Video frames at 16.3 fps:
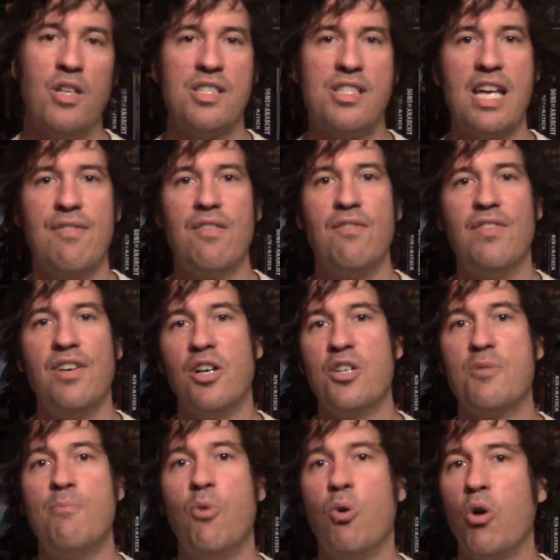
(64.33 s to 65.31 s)
Stefan Fell's
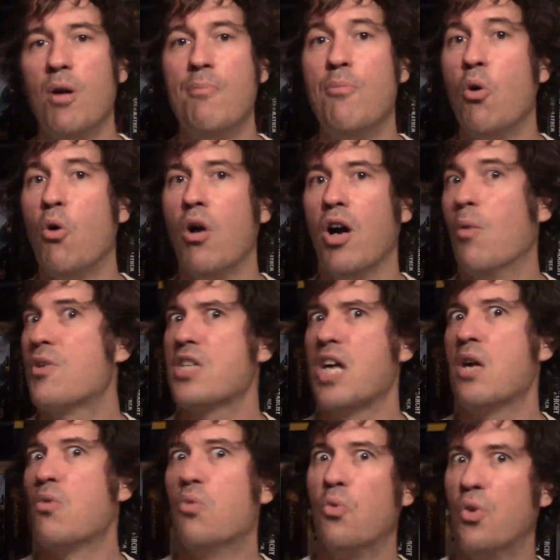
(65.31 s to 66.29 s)
Bora Bora, which I
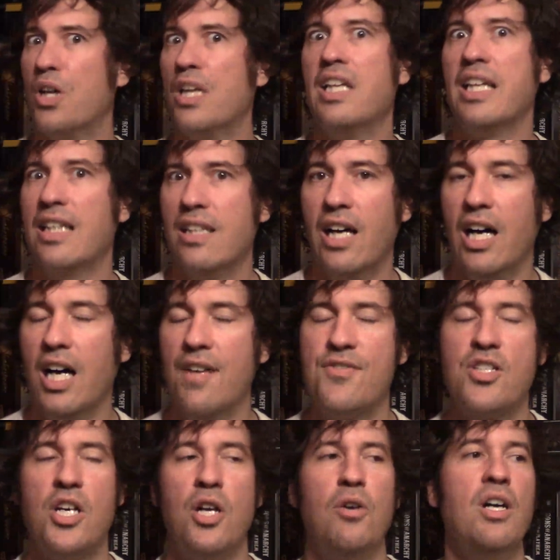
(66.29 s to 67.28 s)
really love.
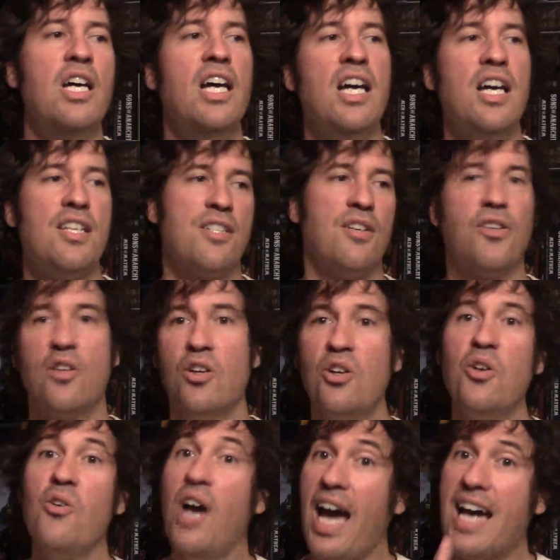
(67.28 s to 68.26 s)
So
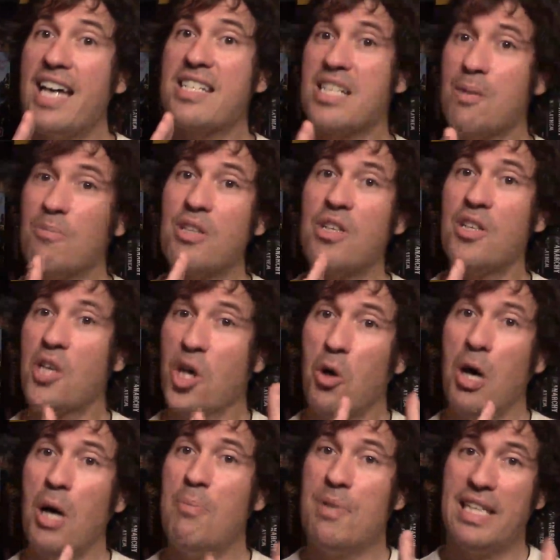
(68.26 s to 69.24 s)
Tunguru has something to
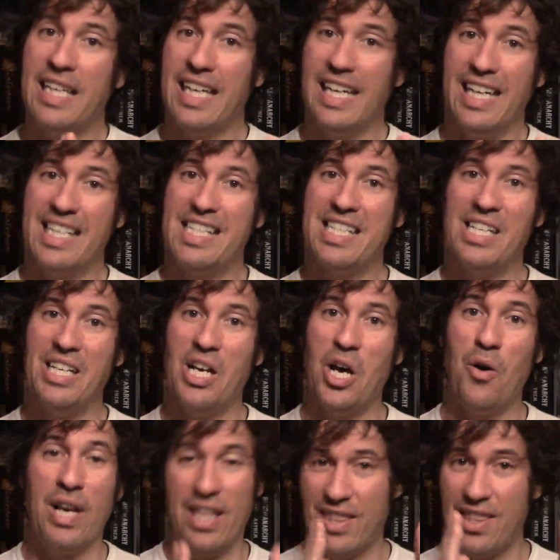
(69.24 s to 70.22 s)
go up against, you
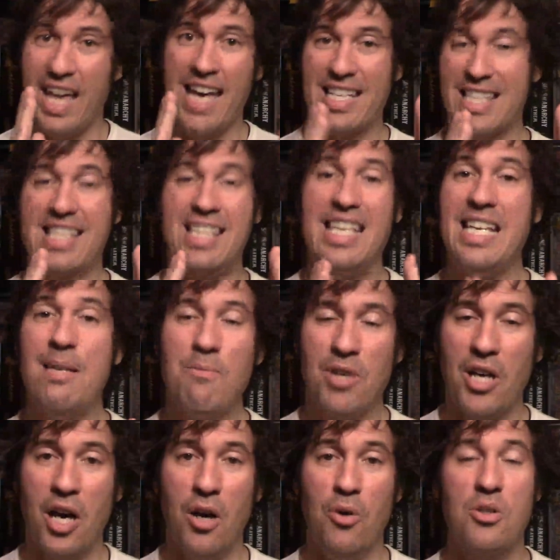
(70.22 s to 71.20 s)
know, in, as theme
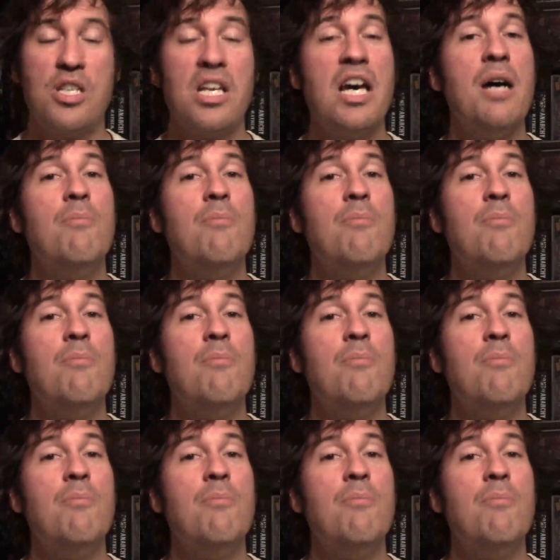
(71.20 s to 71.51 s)
goes.